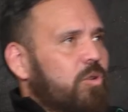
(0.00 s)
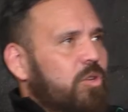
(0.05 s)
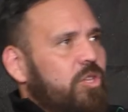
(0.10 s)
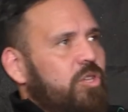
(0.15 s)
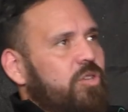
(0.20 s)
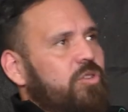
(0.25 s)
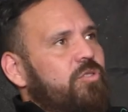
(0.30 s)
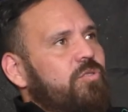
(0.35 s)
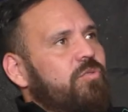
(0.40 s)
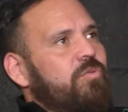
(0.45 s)
what
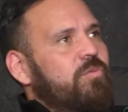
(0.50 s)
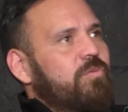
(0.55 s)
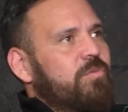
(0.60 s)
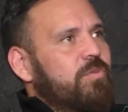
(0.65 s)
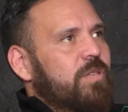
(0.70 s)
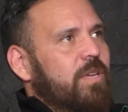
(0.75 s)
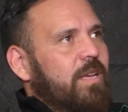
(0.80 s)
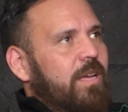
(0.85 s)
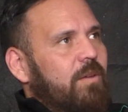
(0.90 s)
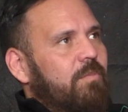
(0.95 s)
do you do
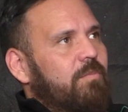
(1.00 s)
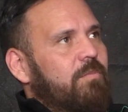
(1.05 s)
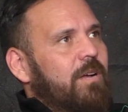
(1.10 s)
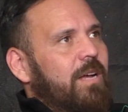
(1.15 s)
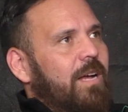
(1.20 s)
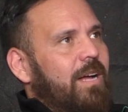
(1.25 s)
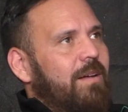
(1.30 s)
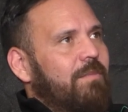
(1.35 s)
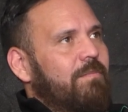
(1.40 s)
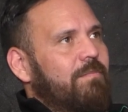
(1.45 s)
to
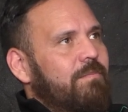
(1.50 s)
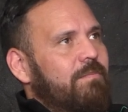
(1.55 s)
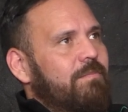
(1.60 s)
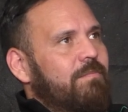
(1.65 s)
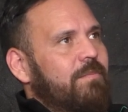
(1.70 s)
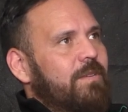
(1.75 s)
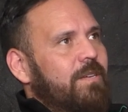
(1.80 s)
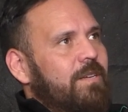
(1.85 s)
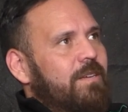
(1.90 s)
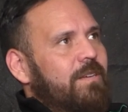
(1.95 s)
help
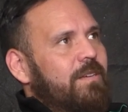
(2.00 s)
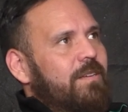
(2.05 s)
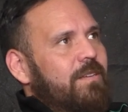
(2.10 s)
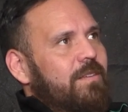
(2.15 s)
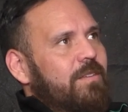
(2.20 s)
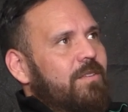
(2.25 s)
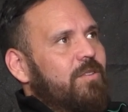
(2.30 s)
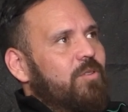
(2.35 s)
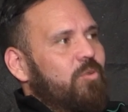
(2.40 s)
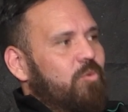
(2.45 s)
calm
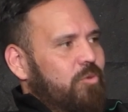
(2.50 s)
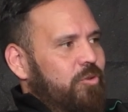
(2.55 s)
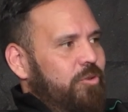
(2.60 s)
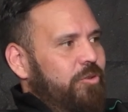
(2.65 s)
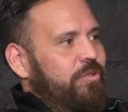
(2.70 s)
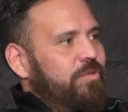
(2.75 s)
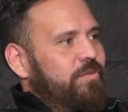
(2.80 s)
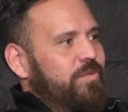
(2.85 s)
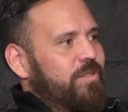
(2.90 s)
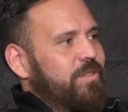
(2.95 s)
your
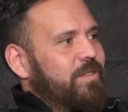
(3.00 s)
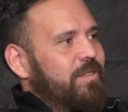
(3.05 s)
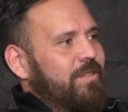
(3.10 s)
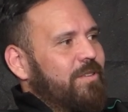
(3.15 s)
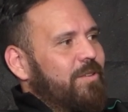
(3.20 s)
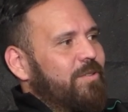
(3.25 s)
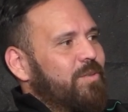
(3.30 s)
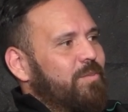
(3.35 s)
nerves in mm.